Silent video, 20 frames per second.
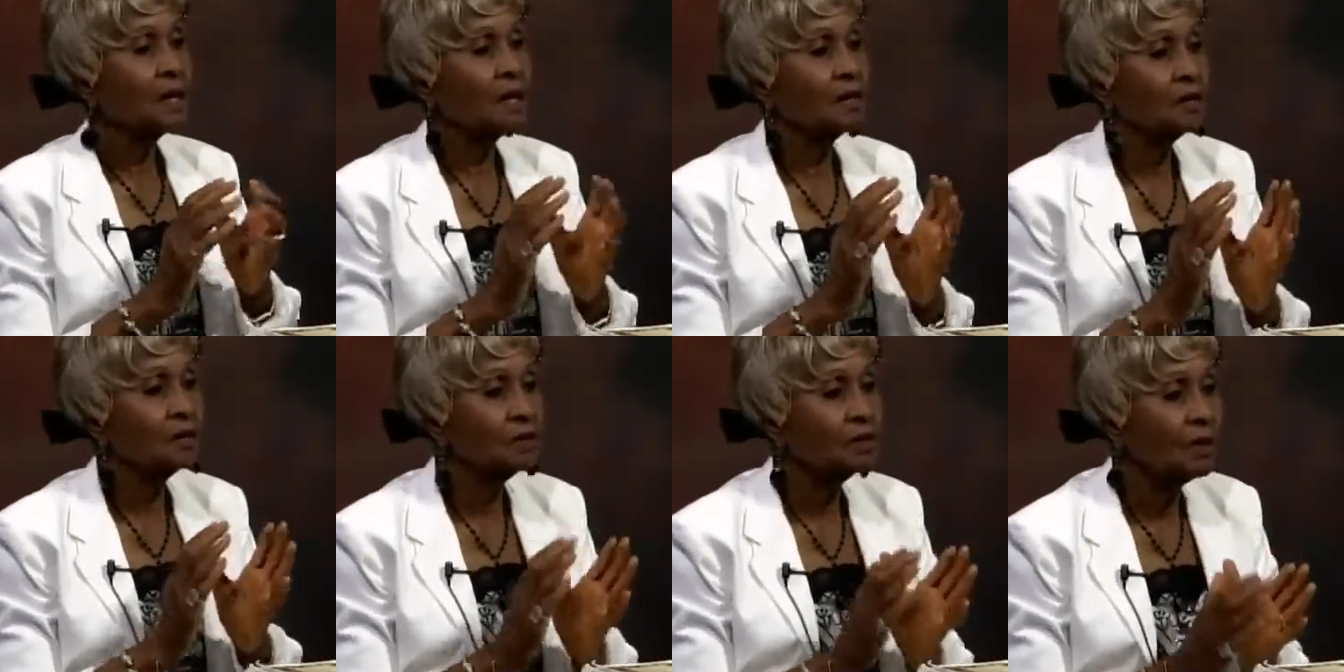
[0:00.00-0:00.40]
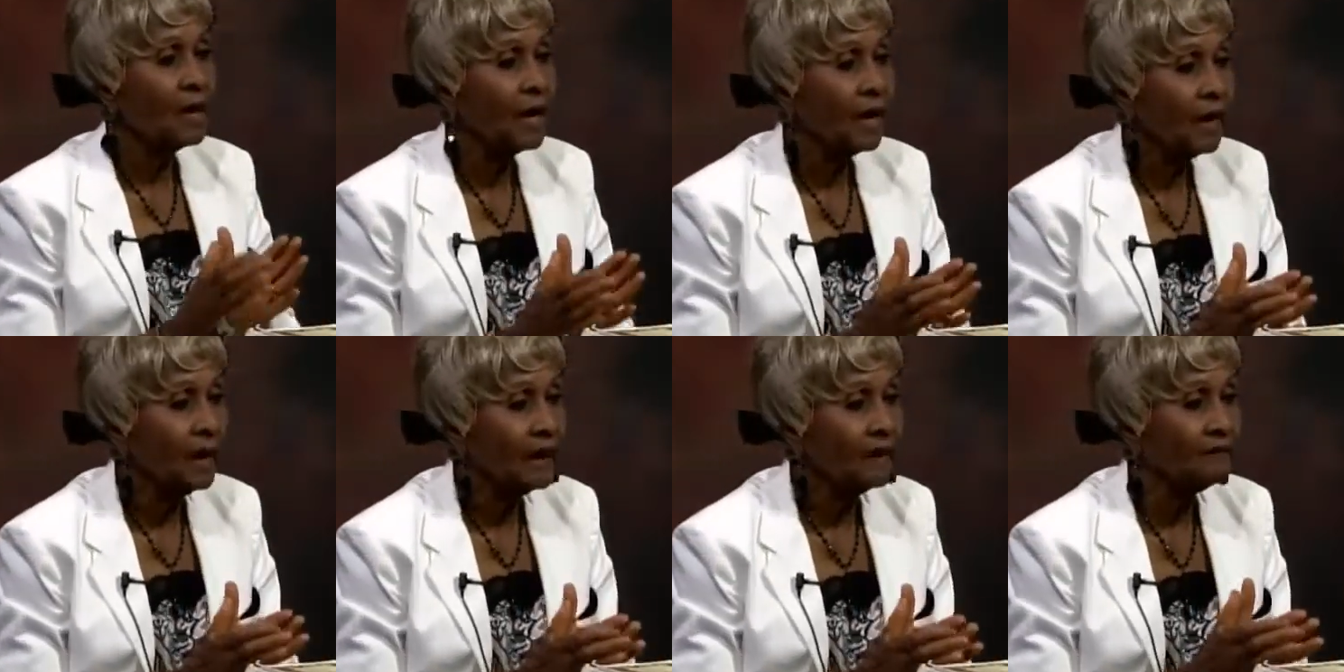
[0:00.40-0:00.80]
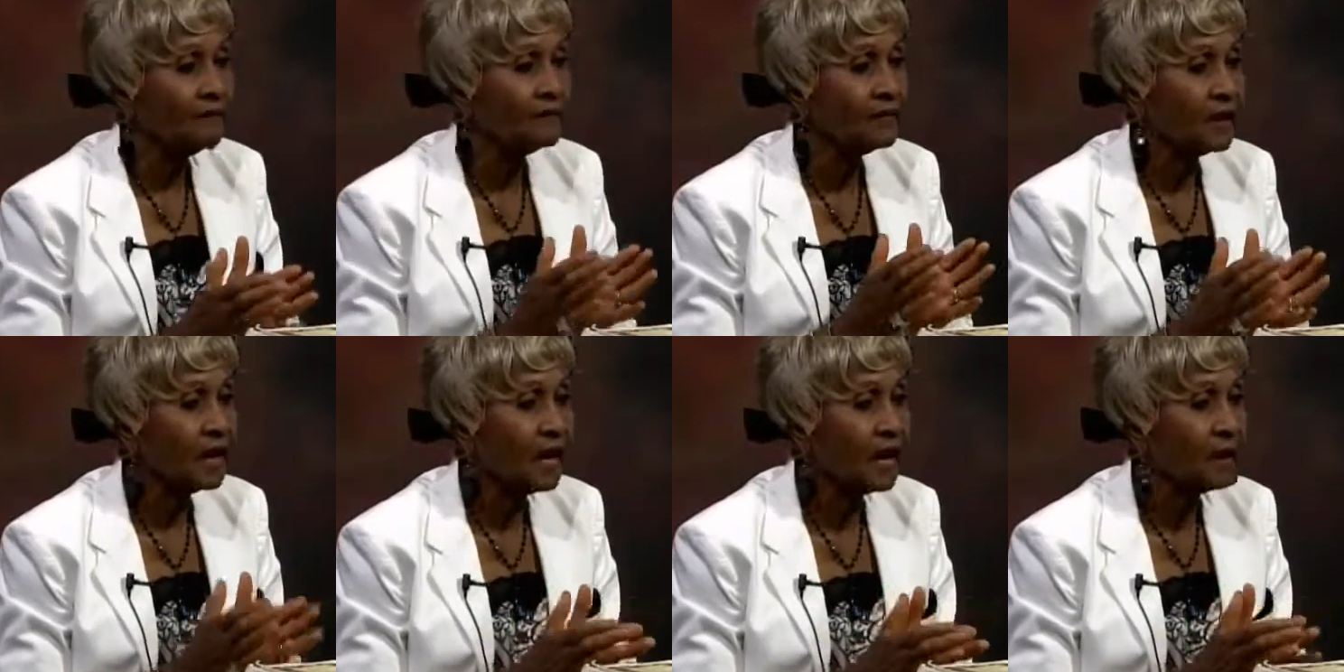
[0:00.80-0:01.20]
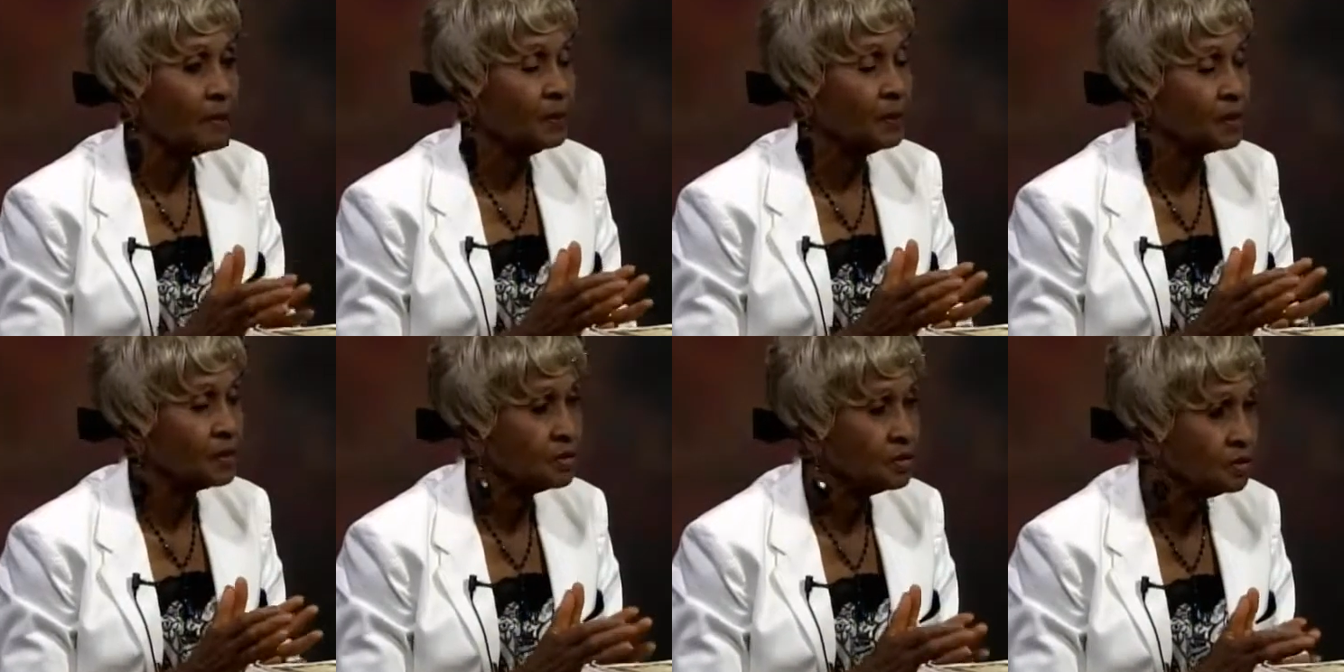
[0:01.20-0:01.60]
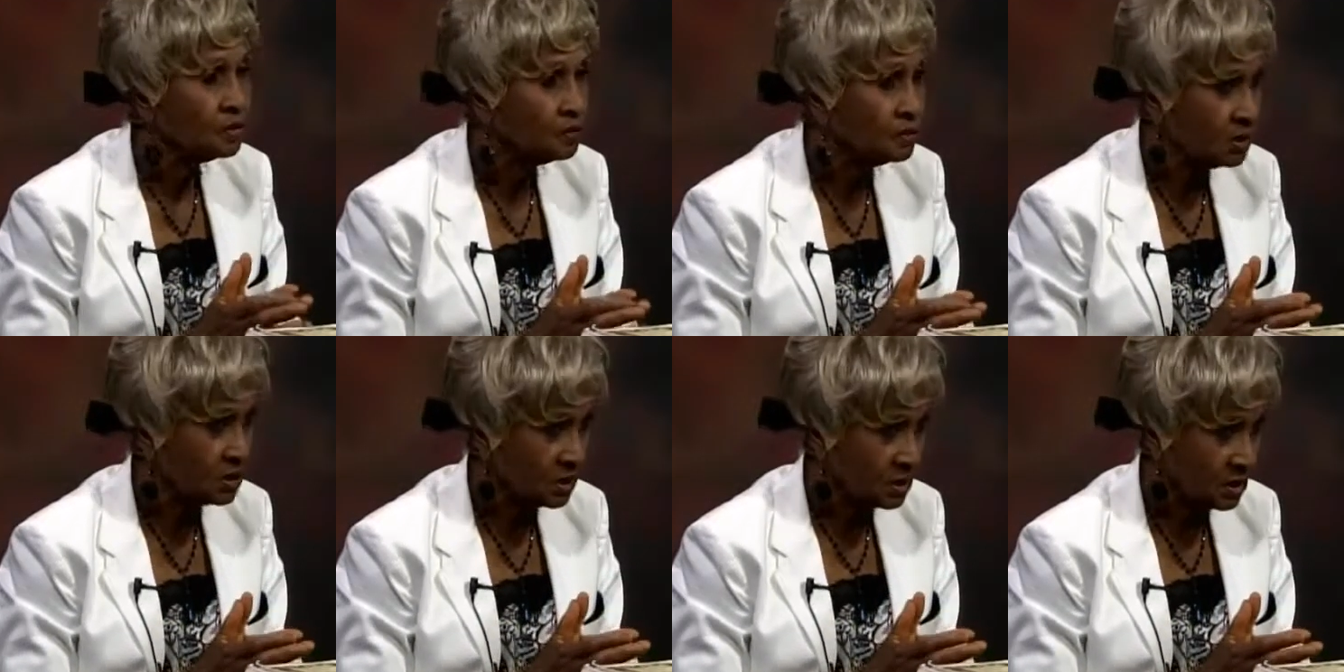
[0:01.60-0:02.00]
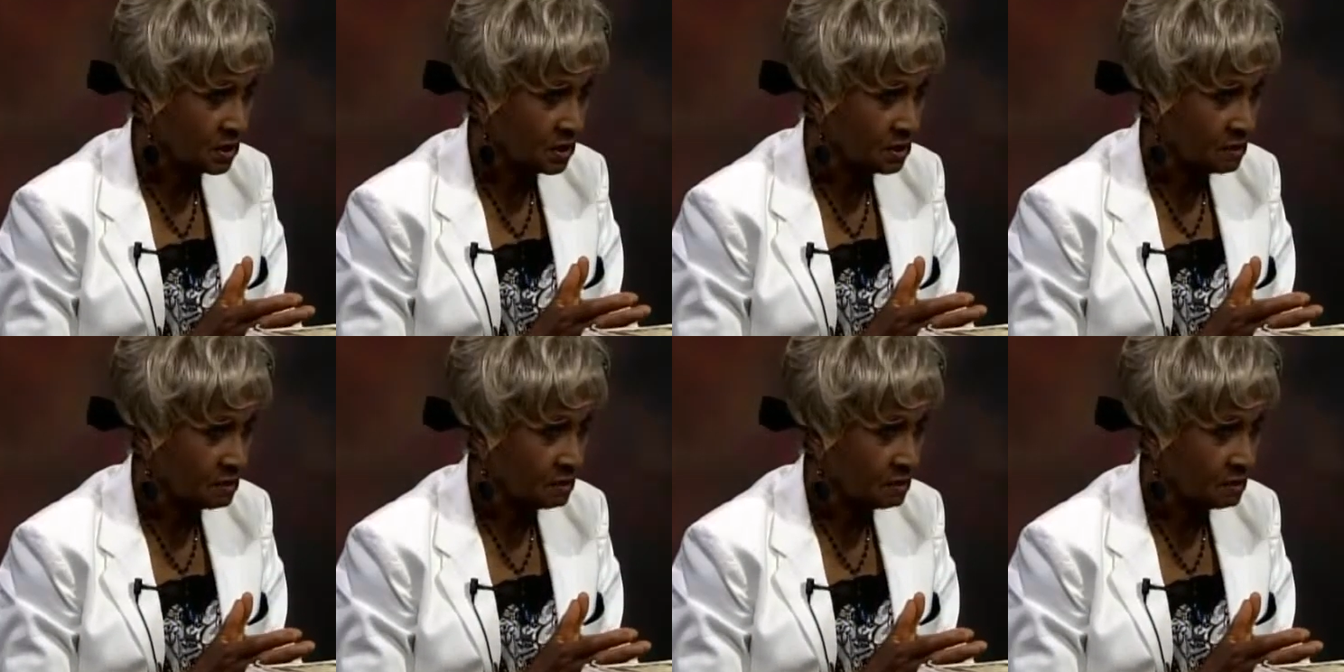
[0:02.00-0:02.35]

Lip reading: You have the opportunity,